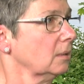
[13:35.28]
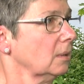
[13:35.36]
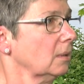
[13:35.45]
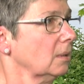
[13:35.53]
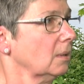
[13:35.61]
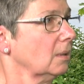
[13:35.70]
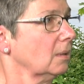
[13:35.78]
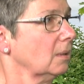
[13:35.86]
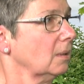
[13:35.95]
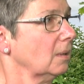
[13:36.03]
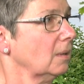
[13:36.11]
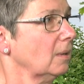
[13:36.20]
Yep.
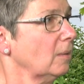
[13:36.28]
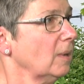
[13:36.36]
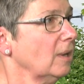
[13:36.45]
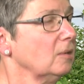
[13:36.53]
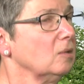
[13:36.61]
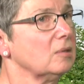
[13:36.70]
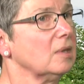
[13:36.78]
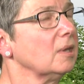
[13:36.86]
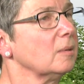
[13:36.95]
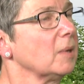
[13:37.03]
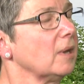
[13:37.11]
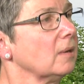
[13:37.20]
You know, and you think
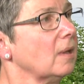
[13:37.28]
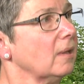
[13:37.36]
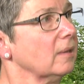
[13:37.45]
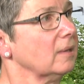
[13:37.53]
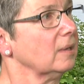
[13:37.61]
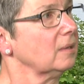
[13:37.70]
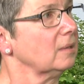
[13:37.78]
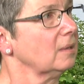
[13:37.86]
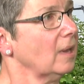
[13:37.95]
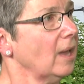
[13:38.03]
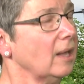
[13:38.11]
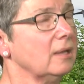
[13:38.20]
about all this,
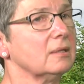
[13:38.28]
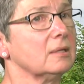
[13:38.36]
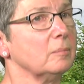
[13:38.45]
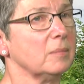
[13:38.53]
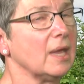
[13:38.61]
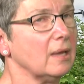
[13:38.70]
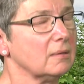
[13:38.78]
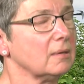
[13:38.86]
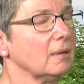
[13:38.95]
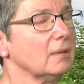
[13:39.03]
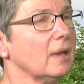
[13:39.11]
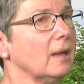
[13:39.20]
and it's
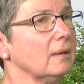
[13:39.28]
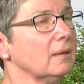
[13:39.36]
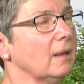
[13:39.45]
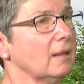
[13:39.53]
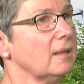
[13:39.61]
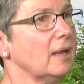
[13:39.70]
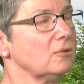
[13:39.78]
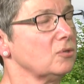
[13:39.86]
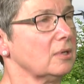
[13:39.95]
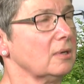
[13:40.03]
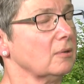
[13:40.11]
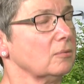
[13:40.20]
amazing that that
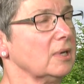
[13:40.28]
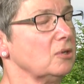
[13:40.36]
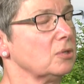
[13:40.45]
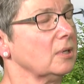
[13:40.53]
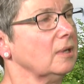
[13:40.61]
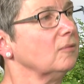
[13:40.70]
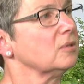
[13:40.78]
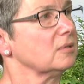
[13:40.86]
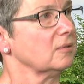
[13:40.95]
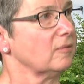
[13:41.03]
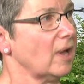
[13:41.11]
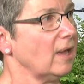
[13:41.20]
generation even
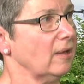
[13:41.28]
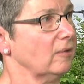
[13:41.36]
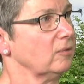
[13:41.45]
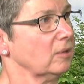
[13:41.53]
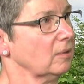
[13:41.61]
survived.